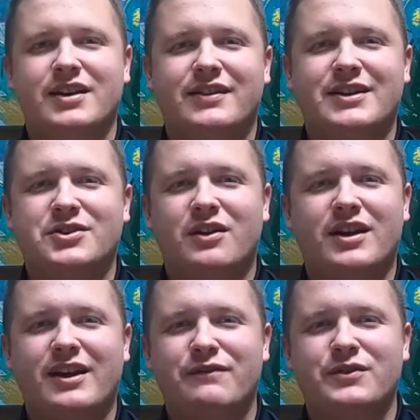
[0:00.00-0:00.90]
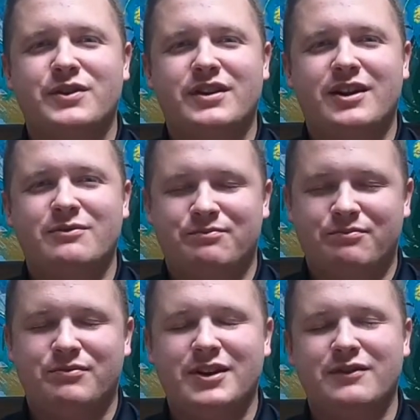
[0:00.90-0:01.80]
That's all I have for you now.
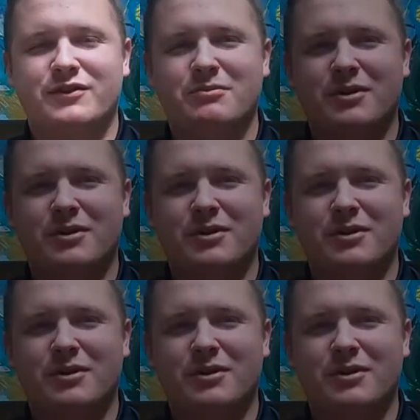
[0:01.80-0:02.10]
Thank you very